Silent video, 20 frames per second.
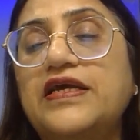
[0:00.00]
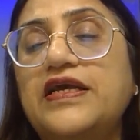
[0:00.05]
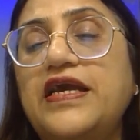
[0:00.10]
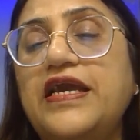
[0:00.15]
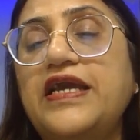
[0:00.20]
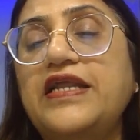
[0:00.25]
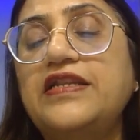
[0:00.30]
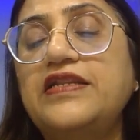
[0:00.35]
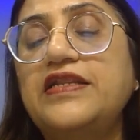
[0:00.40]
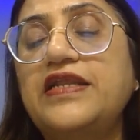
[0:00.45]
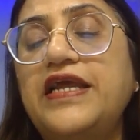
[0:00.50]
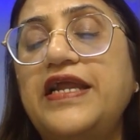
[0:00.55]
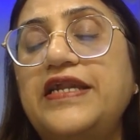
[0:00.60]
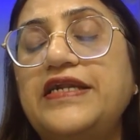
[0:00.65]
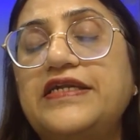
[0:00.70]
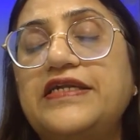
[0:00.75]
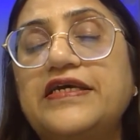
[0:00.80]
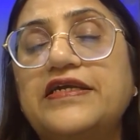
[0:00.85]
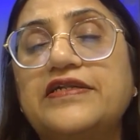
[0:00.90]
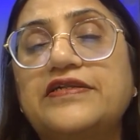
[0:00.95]
and
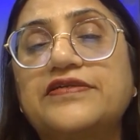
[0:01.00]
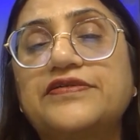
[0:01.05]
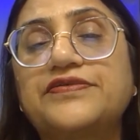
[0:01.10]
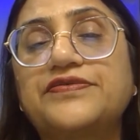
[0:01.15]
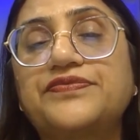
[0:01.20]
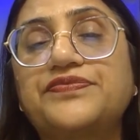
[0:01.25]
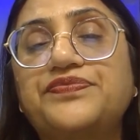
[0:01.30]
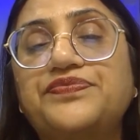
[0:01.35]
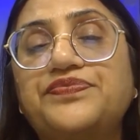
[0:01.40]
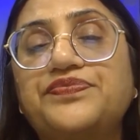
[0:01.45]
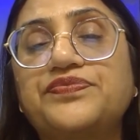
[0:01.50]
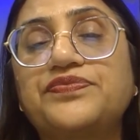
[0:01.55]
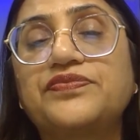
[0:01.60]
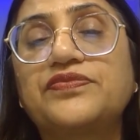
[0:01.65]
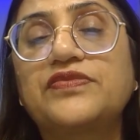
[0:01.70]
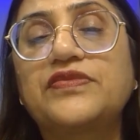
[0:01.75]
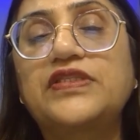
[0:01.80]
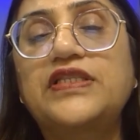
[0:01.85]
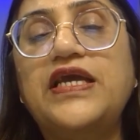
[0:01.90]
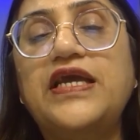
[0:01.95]
enter.
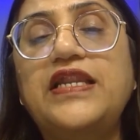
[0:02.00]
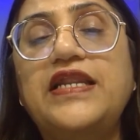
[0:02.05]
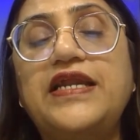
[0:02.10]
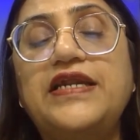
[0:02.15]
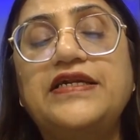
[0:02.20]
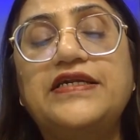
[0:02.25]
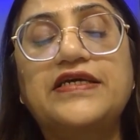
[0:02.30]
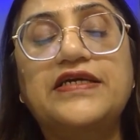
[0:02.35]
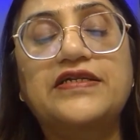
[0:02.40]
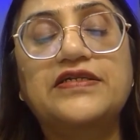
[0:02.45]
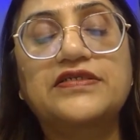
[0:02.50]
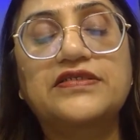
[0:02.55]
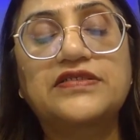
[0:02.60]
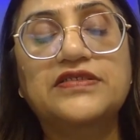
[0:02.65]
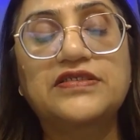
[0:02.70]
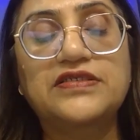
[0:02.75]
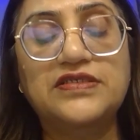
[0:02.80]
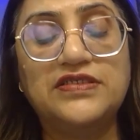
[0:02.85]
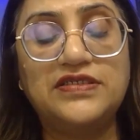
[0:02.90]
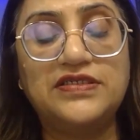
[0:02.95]
Then enter.
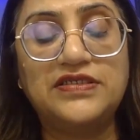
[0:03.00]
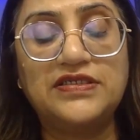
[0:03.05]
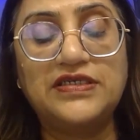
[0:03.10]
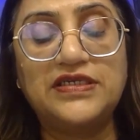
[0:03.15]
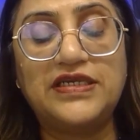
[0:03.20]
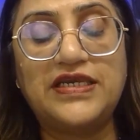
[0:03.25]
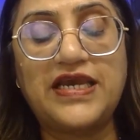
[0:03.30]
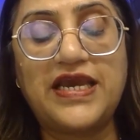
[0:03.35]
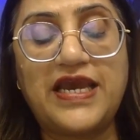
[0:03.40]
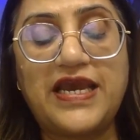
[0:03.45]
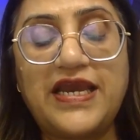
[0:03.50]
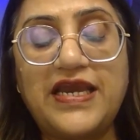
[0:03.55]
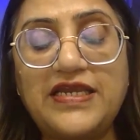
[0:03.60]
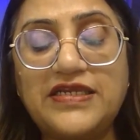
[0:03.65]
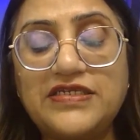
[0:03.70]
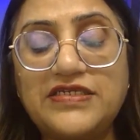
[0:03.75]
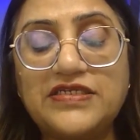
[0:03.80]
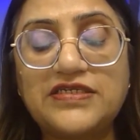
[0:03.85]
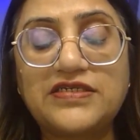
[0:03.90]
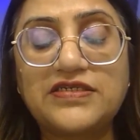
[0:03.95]

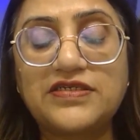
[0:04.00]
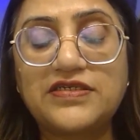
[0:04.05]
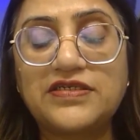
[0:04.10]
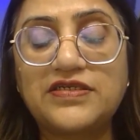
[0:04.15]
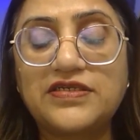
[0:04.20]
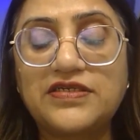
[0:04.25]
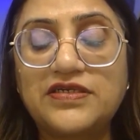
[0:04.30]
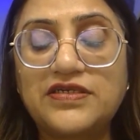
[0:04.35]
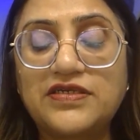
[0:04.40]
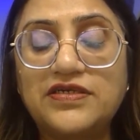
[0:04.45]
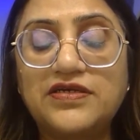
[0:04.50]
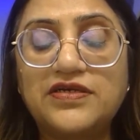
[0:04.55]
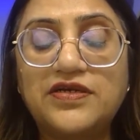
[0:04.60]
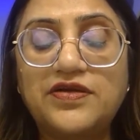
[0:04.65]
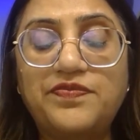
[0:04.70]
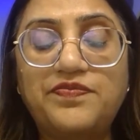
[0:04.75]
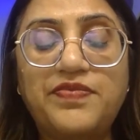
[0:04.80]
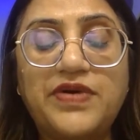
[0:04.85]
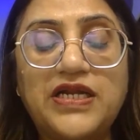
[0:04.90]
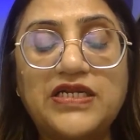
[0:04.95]
Cash
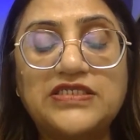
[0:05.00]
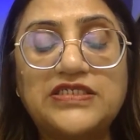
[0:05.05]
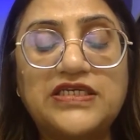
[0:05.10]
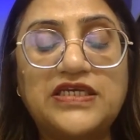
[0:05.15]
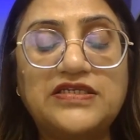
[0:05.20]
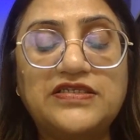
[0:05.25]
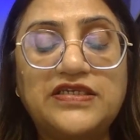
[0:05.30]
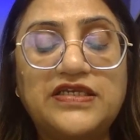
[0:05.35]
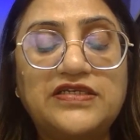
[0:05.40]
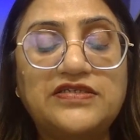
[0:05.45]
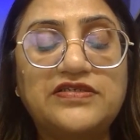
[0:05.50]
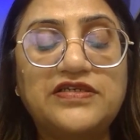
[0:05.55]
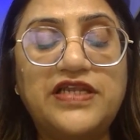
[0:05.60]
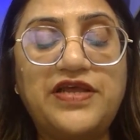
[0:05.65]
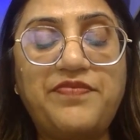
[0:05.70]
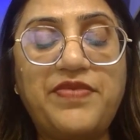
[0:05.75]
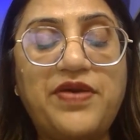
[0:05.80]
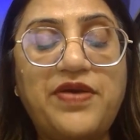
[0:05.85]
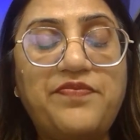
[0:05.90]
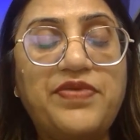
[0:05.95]
purchases.
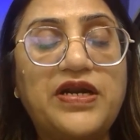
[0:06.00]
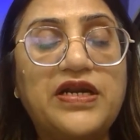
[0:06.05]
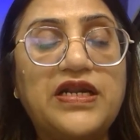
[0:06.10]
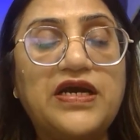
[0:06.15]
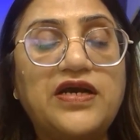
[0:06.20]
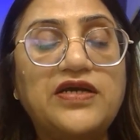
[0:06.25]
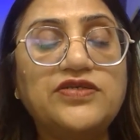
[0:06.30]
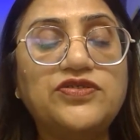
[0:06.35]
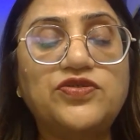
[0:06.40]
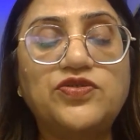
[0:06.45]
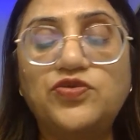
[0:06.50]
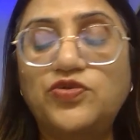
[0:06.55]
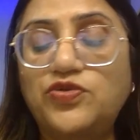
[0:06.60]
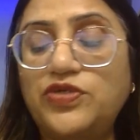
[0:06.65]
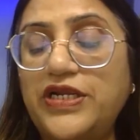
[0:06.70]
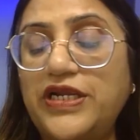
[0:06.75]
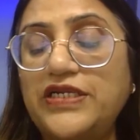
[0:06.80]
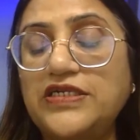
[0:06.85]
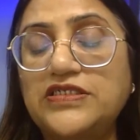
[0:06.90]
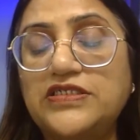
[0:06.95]
Remember now,
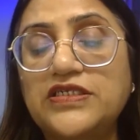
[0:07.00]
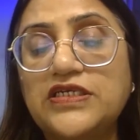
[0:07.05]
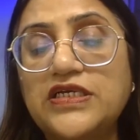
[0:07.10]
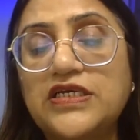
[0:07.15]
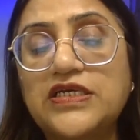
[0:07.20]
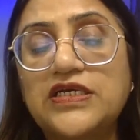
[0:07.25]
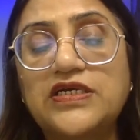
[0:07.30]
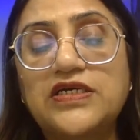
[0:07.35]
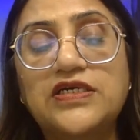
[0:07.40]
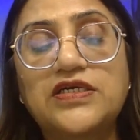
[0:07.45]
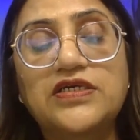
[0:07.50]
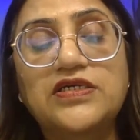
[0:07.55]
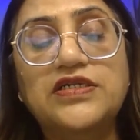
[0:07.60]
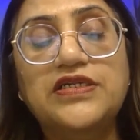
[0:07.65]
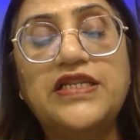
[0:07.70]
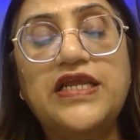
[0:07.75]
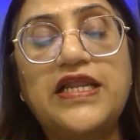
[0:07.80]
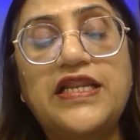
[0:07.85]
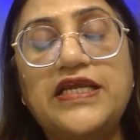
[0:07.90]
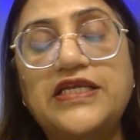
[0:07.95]
students,
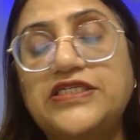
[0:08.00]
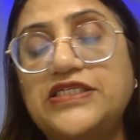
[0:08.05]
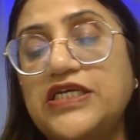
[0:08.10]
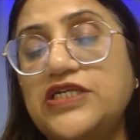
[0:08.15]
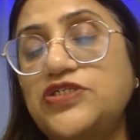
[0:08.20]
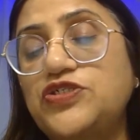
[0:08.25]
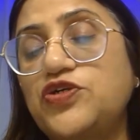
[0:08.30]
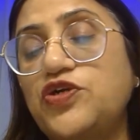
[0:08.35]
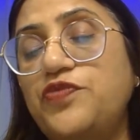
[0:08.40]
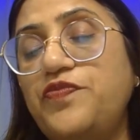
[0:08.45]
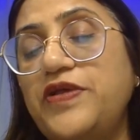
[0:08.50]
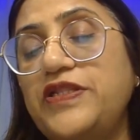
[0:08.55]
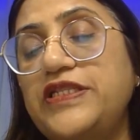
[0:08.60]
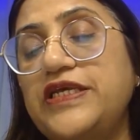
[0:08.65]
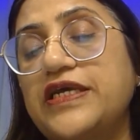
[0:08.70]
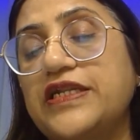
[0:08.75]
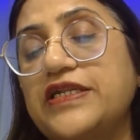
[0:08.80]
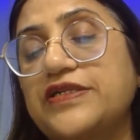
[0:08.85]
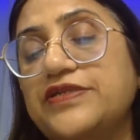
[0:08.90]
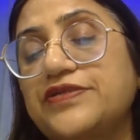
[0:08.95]
narration should be
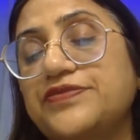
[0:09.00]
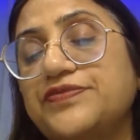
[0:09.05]
there.